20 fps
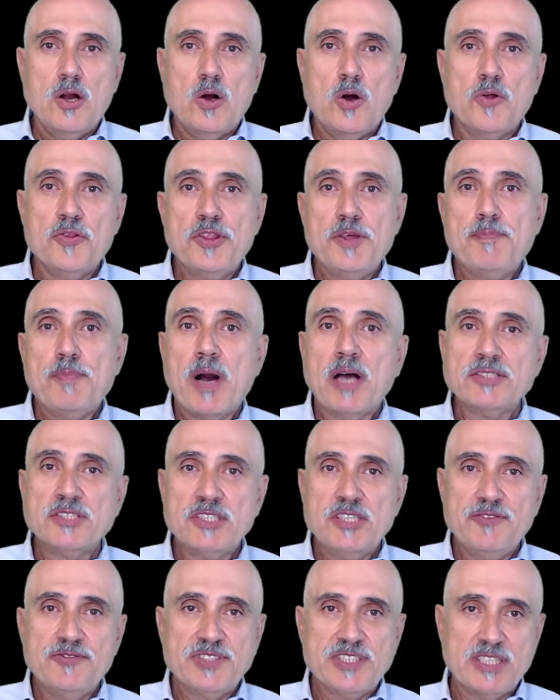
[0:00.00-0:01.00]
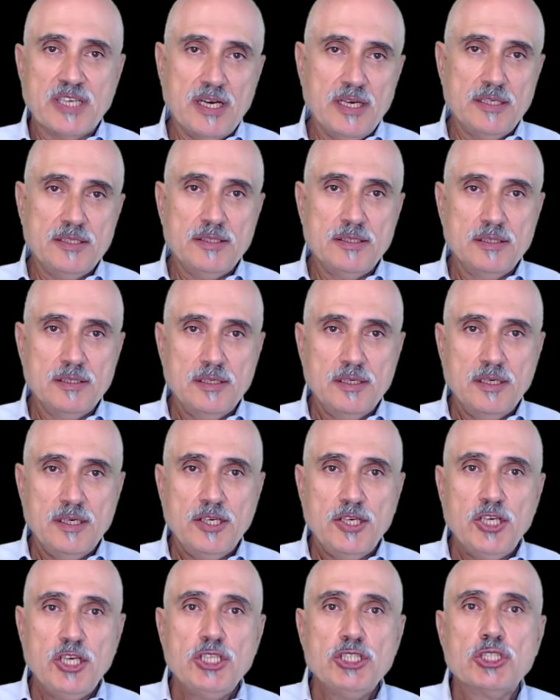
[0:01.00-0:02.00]
On the positive side,
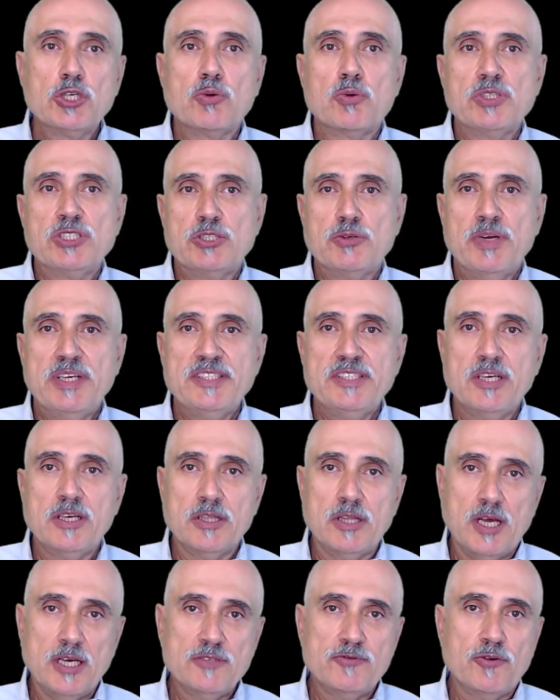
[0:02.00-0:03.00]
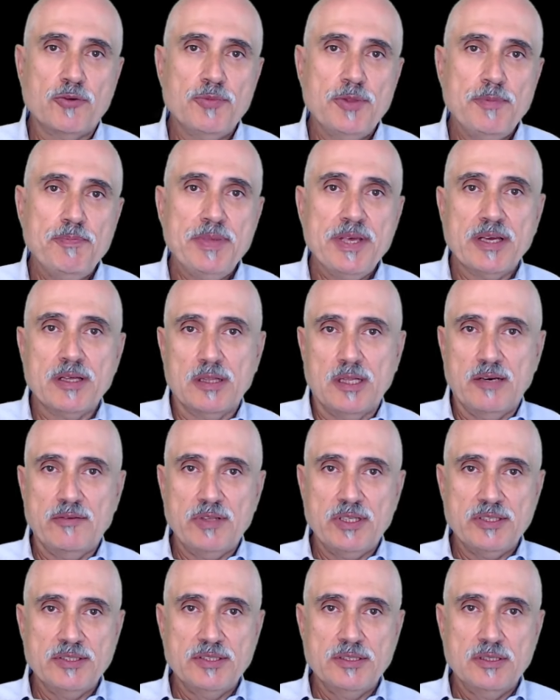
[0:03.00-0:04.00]
interest rate declined from the peak
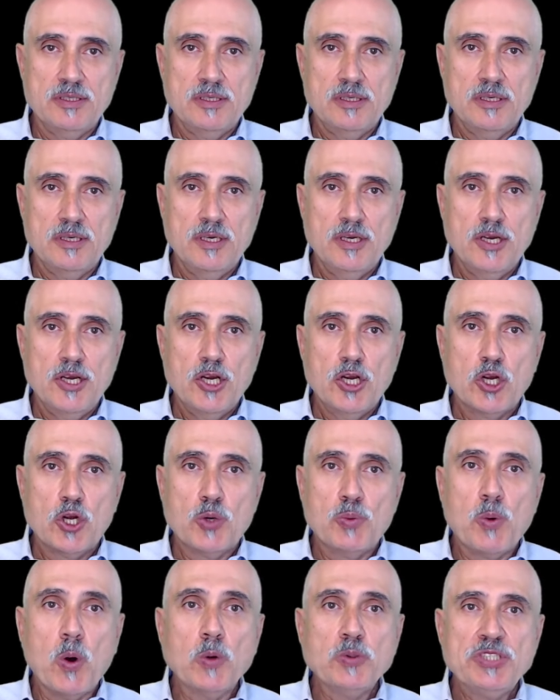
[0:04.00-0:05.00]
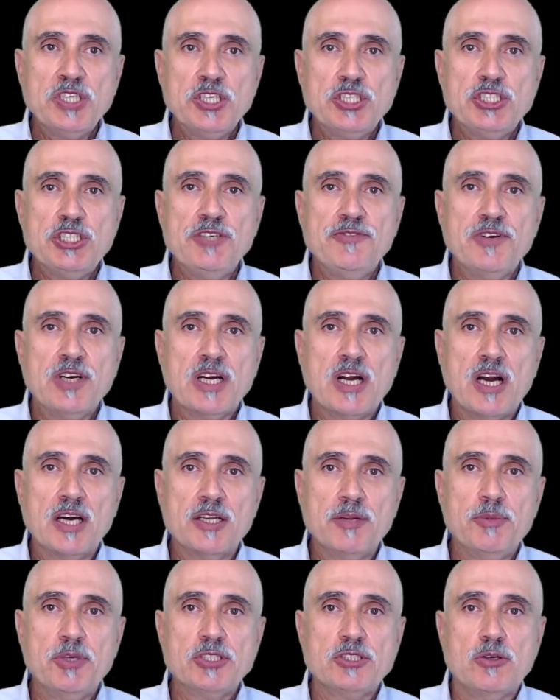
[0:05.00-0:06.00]
levels. Quoting chief
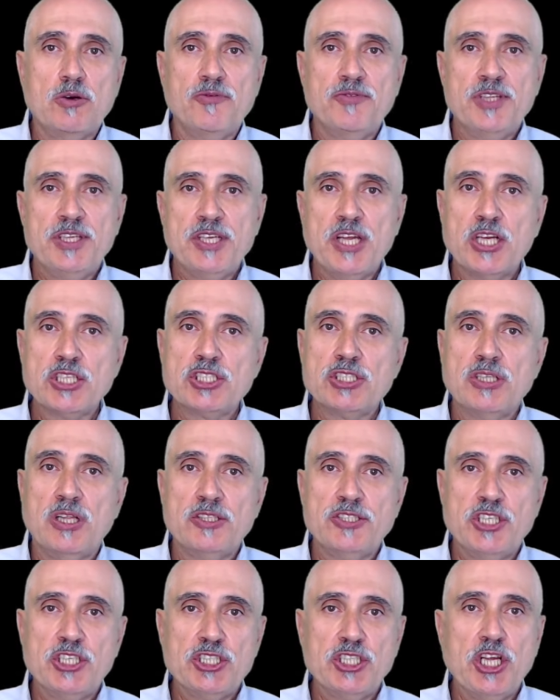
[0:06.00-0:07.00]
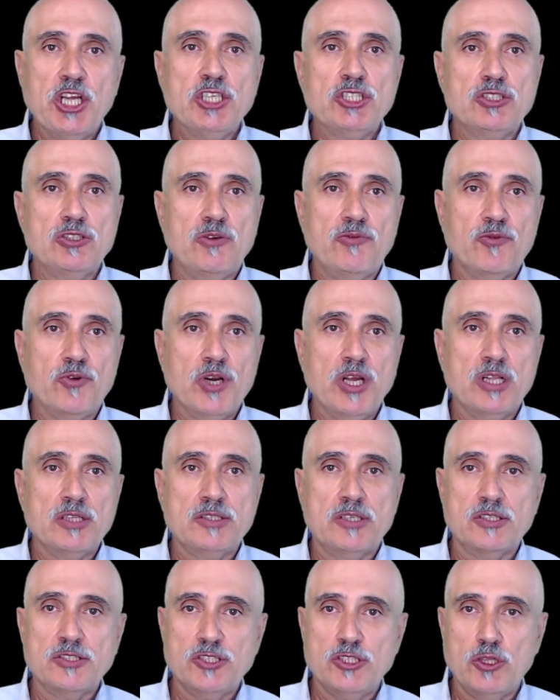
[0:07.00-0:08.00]
economist of the National Association of
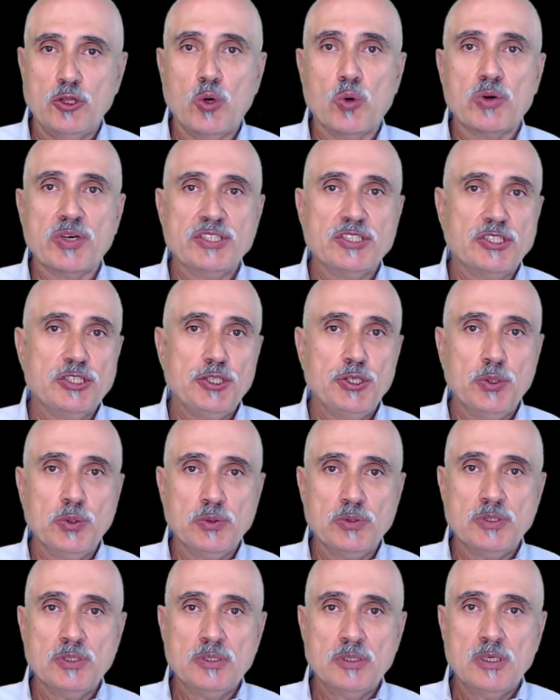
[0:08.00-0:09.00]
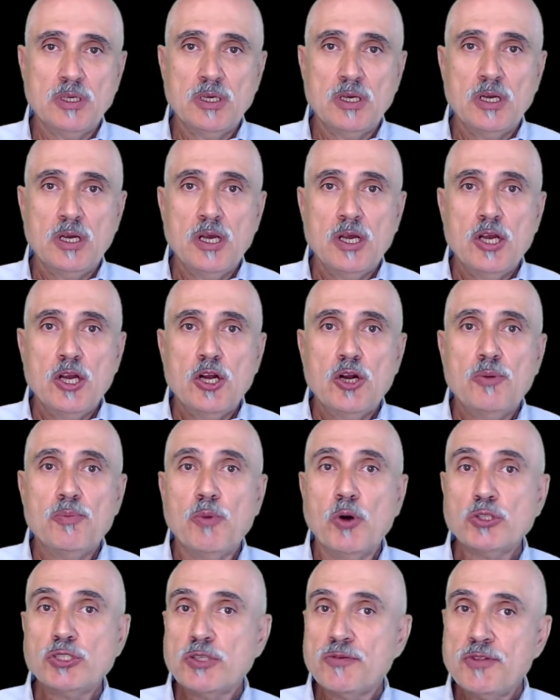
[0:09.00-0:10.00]
Realtors, Lawrence Yoon,
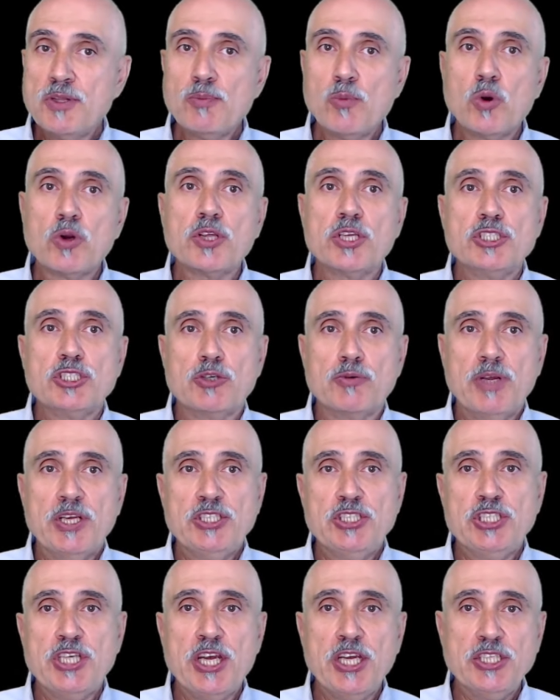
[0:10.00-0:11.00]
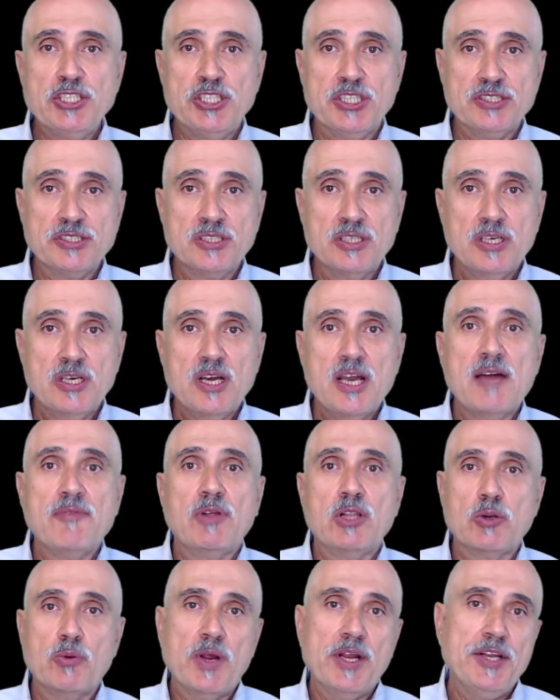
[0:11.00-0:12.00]
most of the mortgage rate changes have
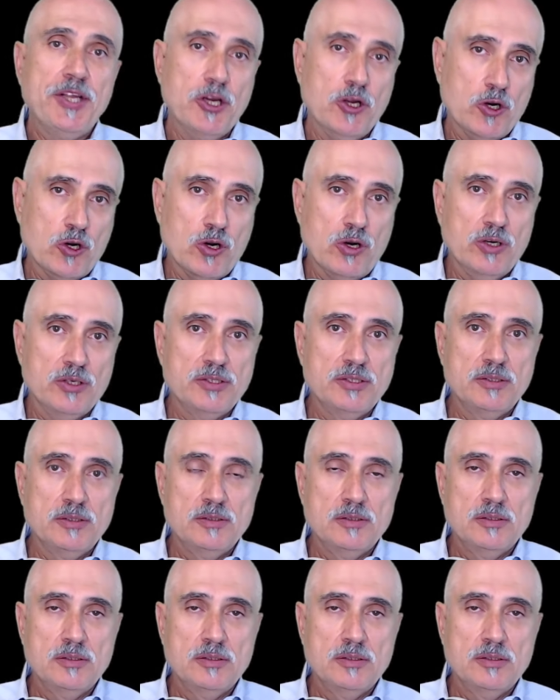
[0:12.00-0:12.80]
already occurred.